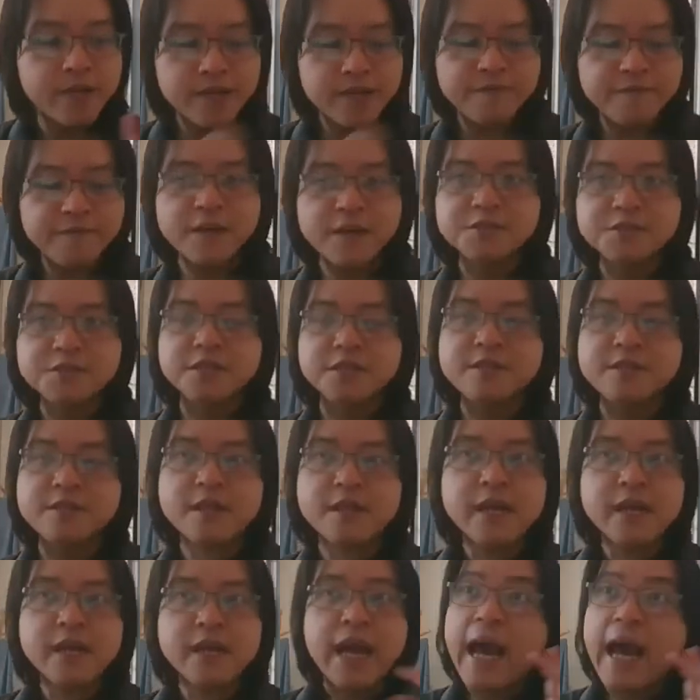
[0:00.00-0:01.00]
function,
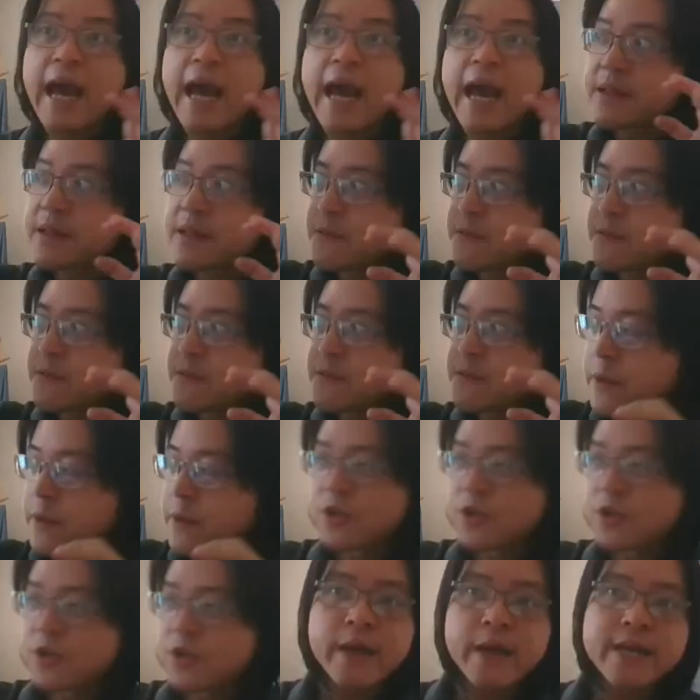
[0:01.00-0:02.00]
and with
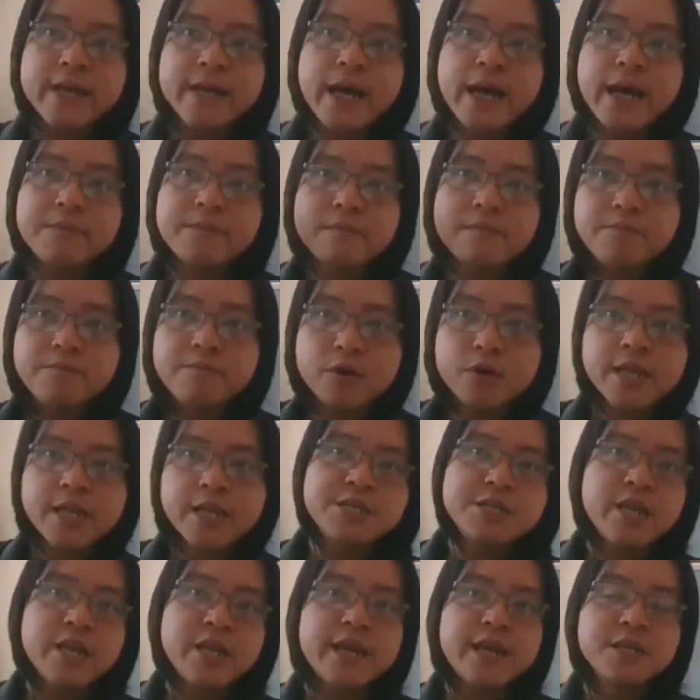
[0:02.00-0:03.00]
knowing that
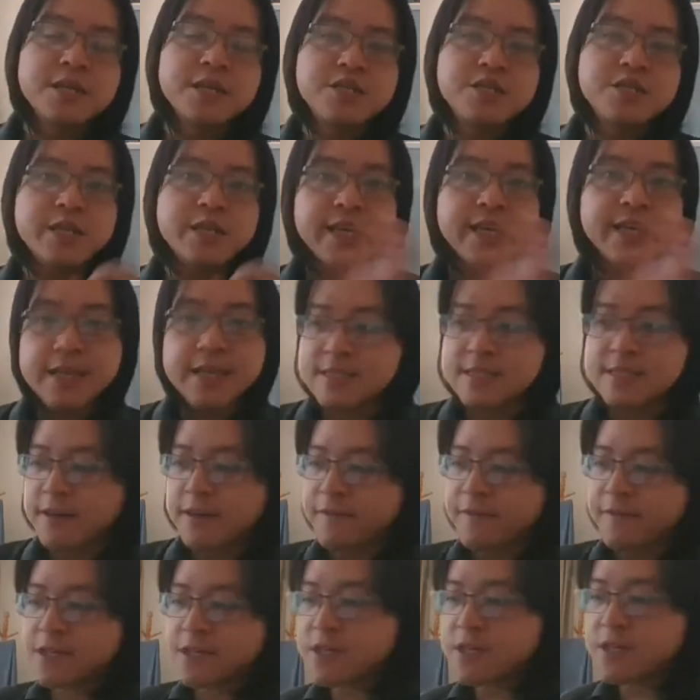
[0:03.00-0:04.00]
potential energy is a
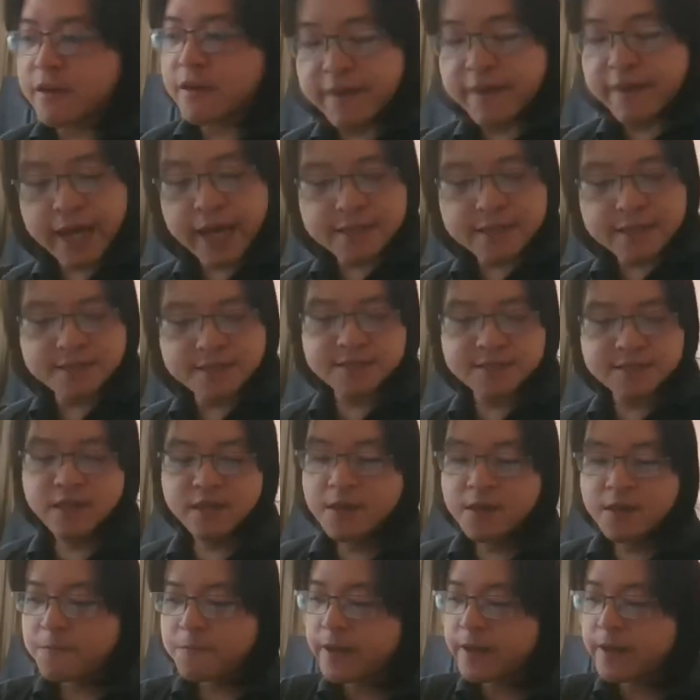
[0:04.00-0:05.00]
function of x,
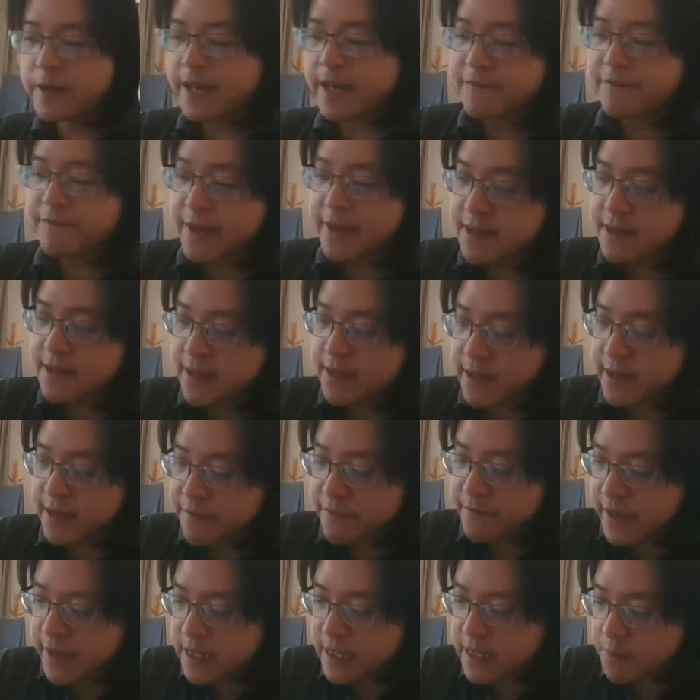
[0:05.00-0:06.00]
we can finally
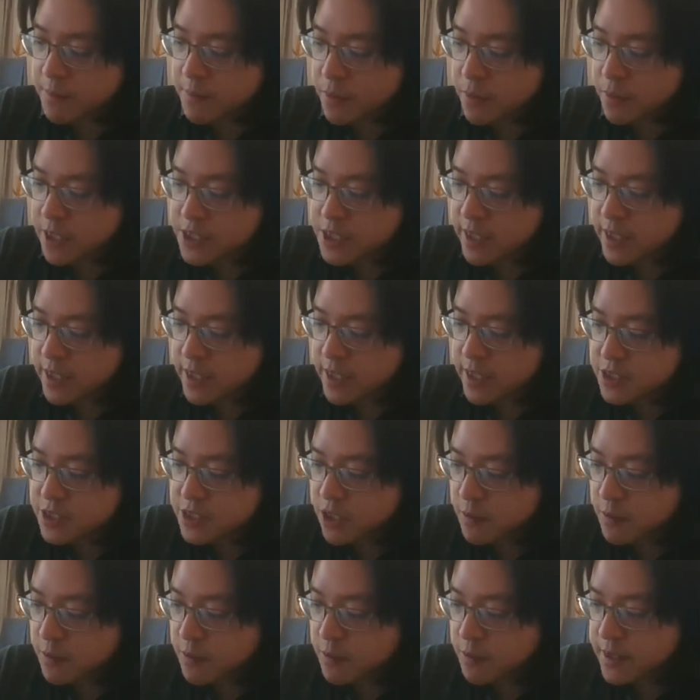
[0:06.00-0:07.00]
define the potential energy
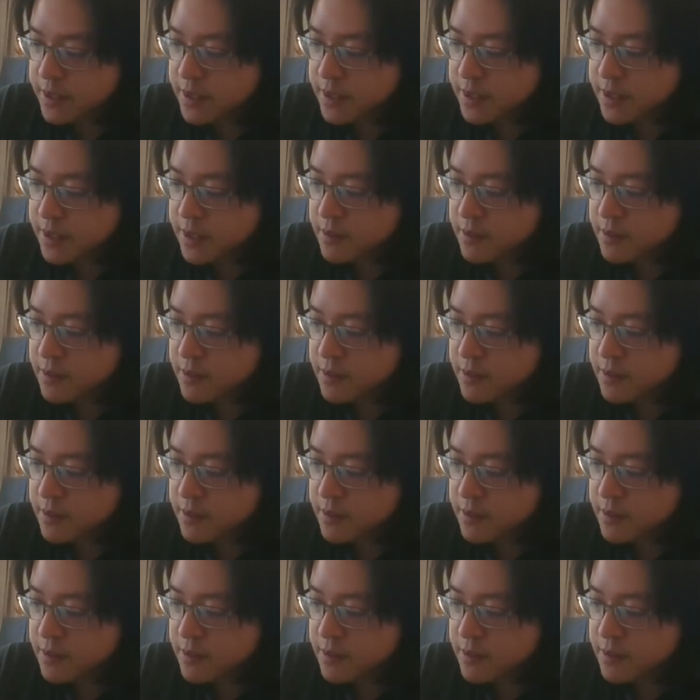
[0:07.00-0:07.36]
operator.